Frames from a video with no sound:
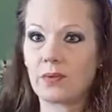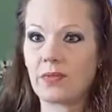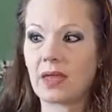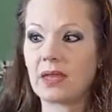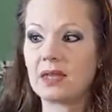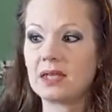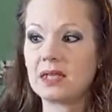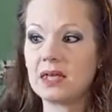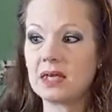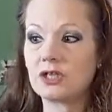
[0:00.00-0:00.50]
and
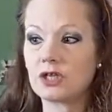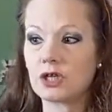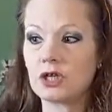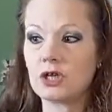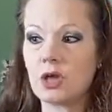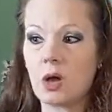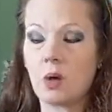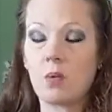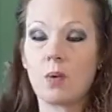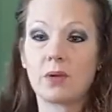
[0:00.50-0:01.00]
they need
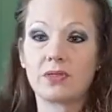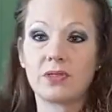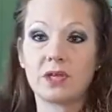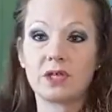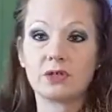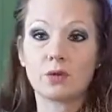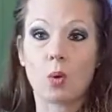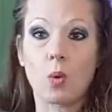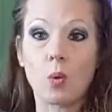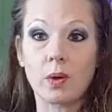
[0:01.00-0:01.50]
to know what
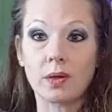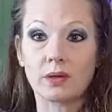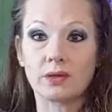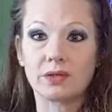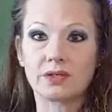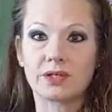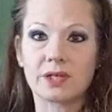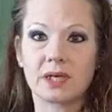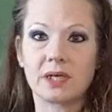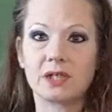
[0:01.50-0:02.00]
these
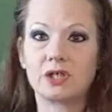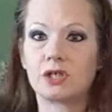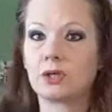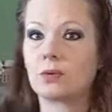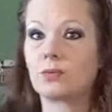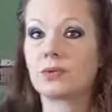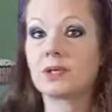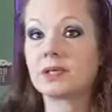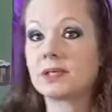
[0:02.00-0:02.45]
oils can do.